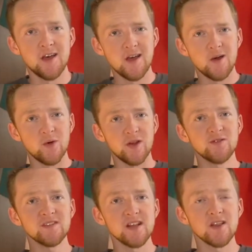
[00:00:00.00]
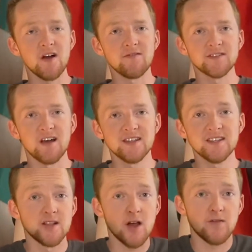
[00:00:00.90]
When using the law of sines
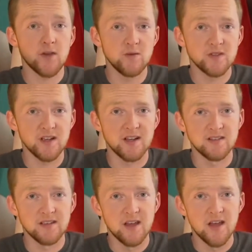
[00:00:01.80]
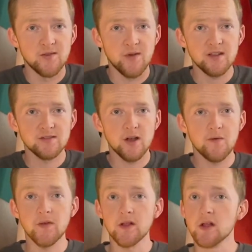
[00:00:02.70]
and the law of cosines, try to solve
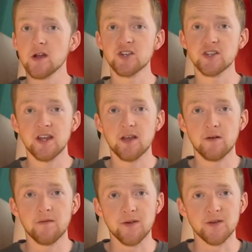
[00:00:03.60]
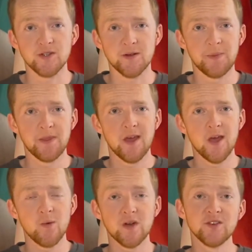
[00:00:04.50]
for the largest angle first.
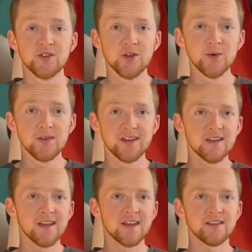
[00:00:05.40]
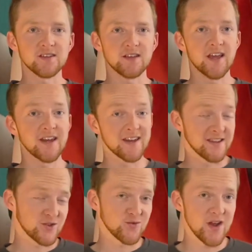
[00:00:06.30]
When you do, it
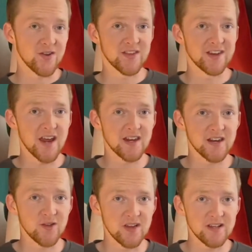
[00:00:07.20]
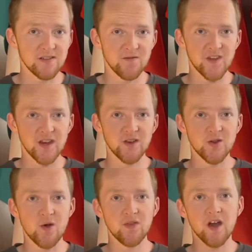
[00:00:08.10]
is greater than 90 degrees, then you
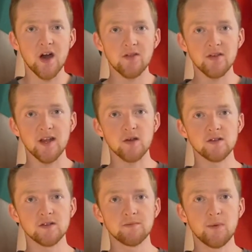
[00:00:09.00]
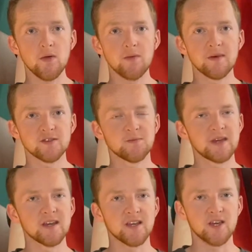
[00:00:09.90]
know the other angles both must
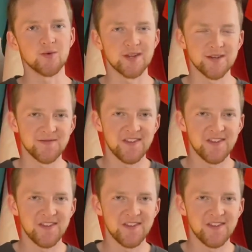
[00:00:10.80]
be acute.